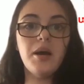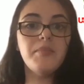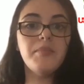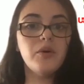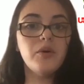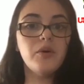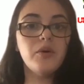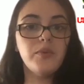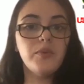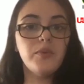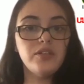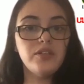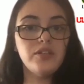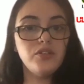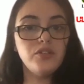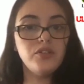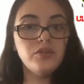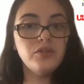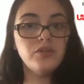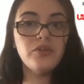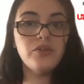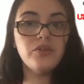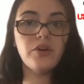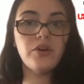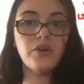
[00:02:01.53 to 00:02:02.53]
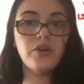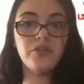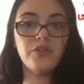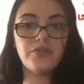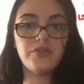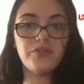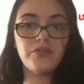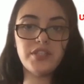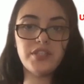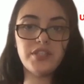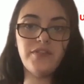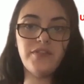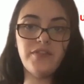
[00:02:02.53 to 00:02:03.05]
but we do know the
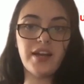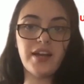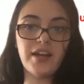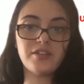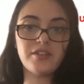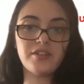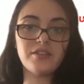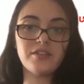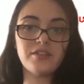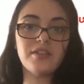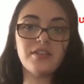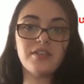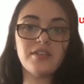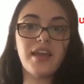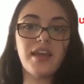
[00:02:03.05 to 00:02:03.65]
risk factors